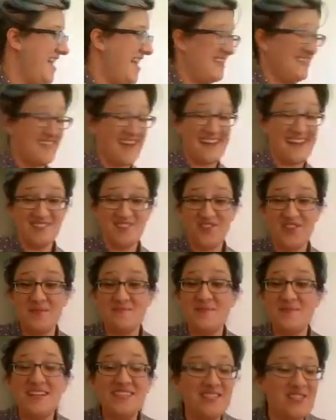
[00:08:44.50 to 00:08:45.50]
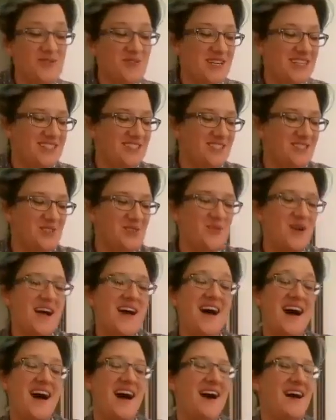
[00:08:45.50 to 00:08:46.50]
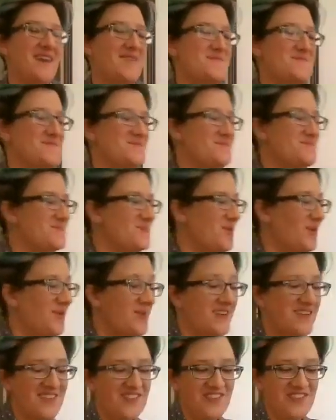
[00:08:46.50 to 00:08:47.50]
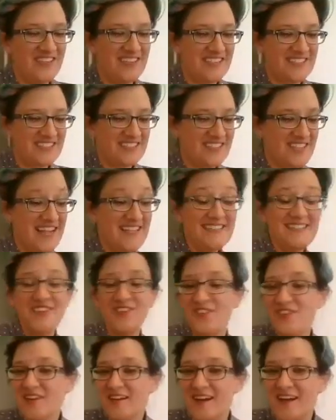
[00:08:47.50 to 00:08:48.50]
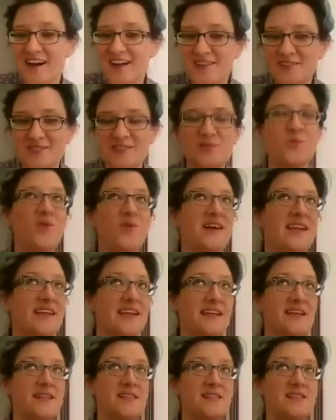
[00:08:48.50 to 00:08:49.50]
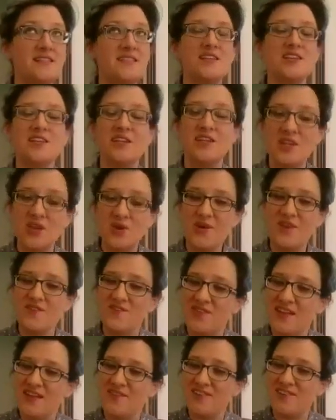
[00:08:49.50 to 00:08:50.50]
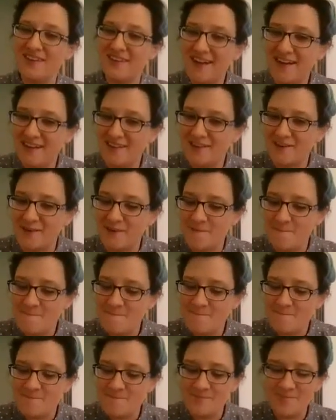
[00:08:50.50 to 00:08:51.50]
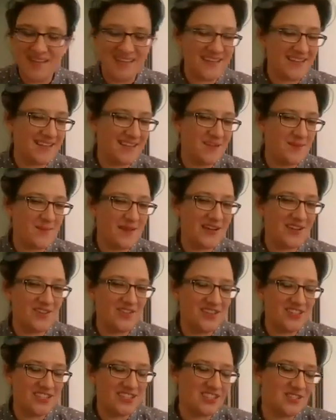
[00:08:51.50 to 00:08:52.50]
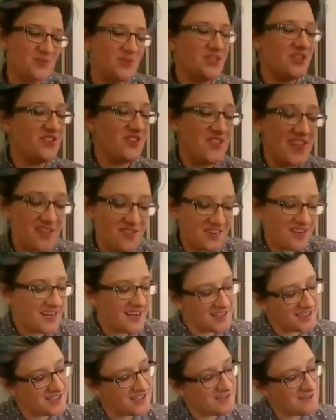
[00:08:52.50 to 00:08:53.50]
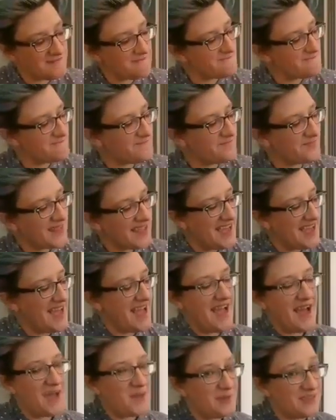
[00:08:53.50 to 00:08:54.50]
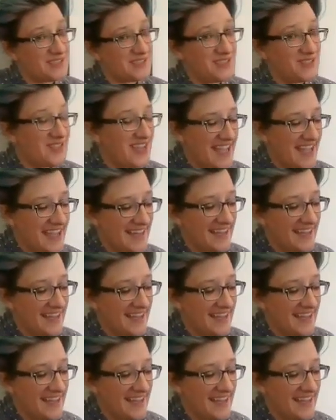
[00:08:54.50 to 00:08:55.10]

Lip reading: And that's fun because you can do more fish and different colors. What is your favorite color? Can you make a fish with your favorite color? I bet you can.